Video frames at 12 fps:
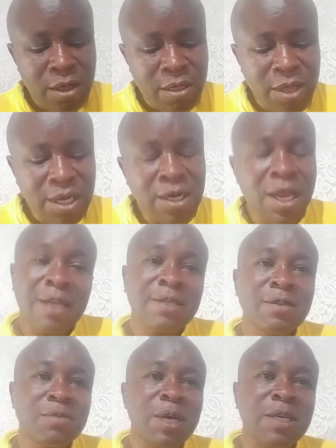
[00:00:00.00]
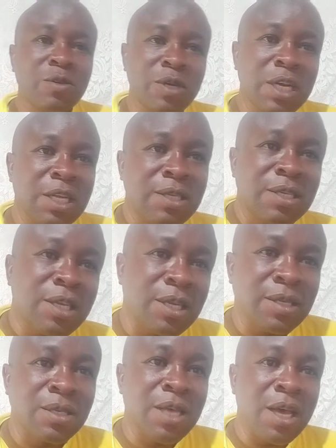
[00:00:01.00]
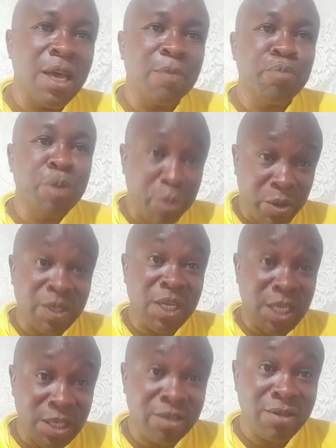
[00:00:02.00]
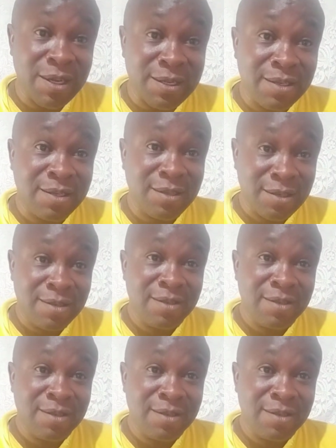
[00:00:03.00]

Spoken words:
Then last but not least is the people's interest.